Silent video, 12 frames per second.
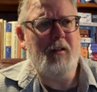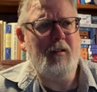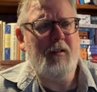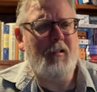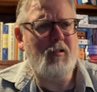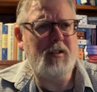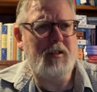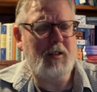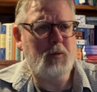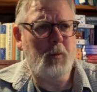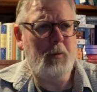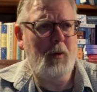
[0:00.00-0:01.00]
and Terence Dick
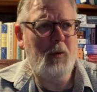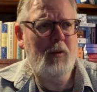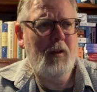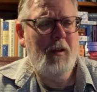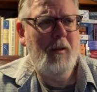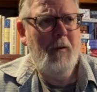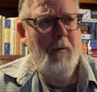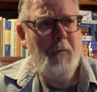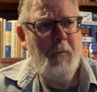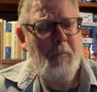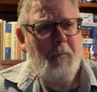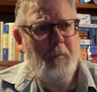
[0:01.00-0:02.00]
were both,
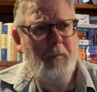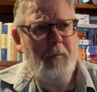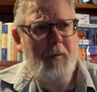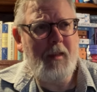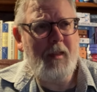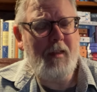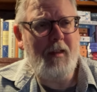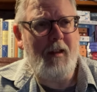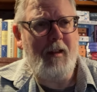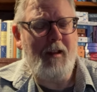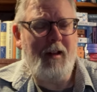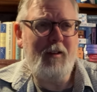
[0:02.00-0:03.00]

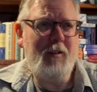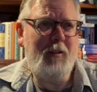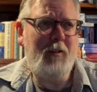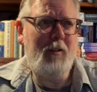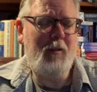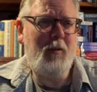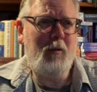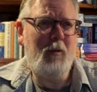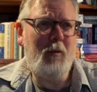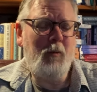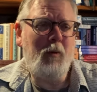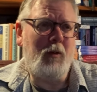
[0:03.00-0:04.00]

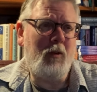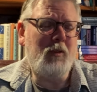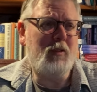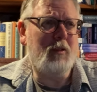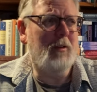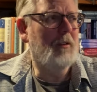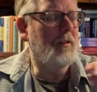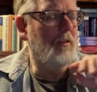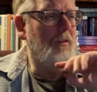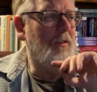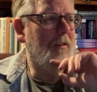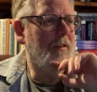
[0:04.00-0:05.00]
well, not to
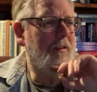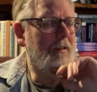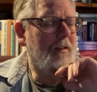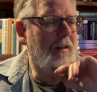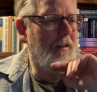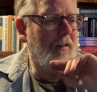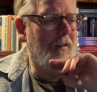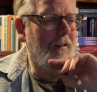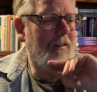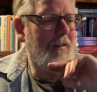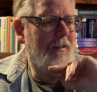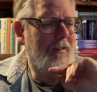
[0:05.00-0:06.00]

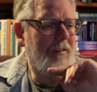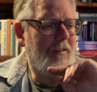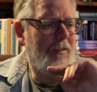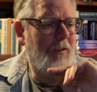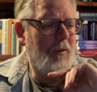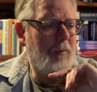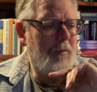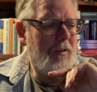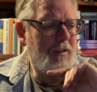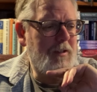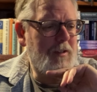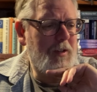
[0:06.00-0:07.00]
do them
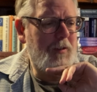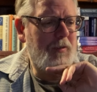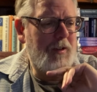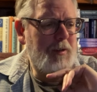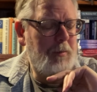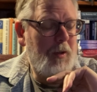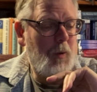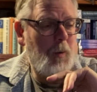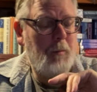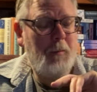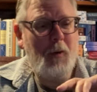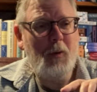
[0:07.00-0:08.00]
disservice, but they were
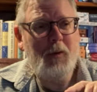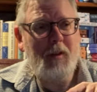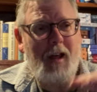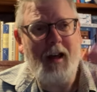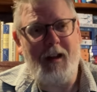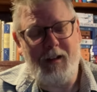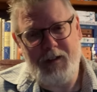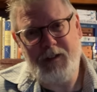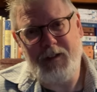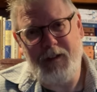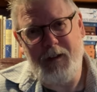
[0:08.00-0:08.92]
both hacks.